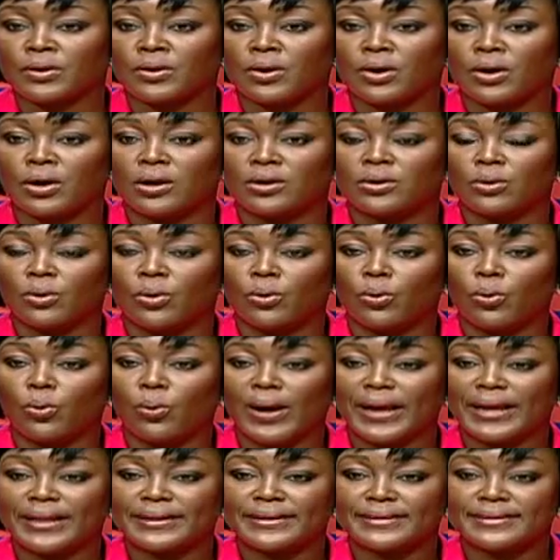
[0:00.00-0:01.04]
on
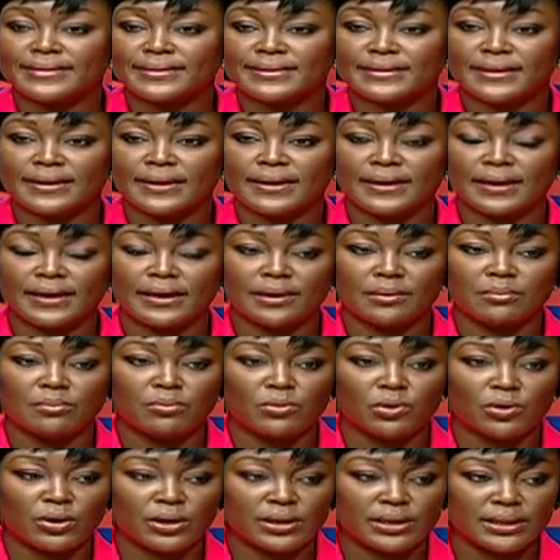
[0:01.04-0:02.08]
Wednesday
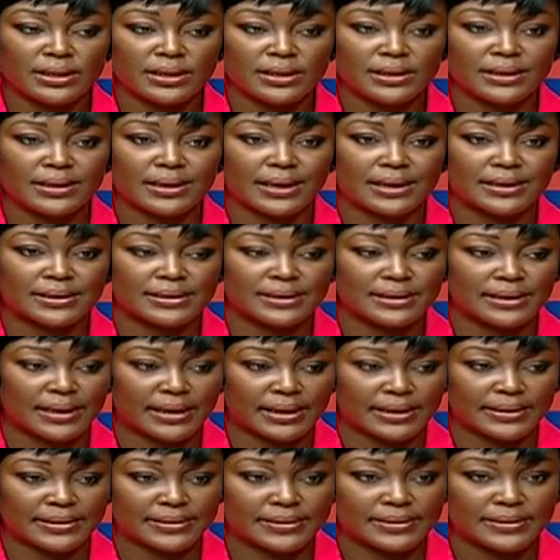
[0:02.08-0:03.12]
morning at
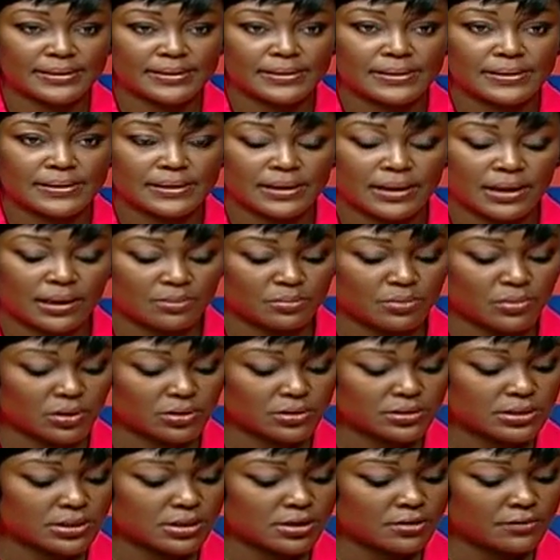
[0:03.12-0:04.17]
9 at
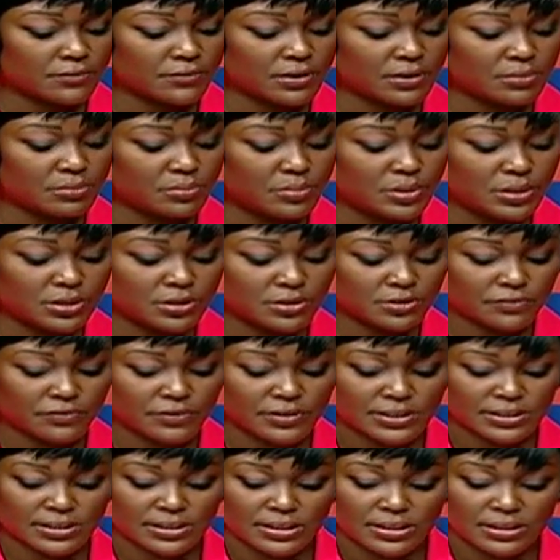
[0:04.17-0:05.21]
Mount Irving Beach
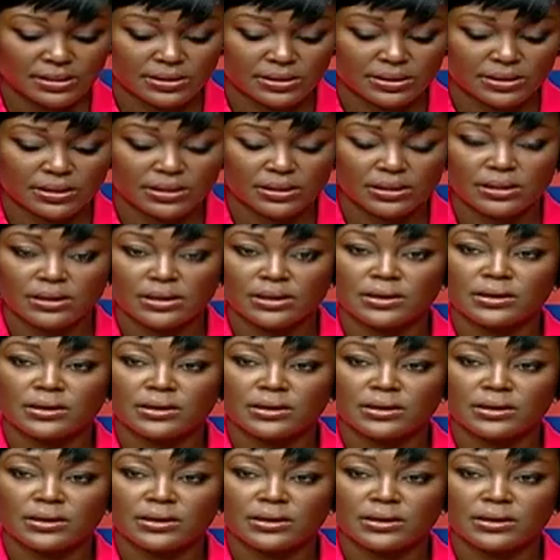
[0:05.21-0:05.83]
facility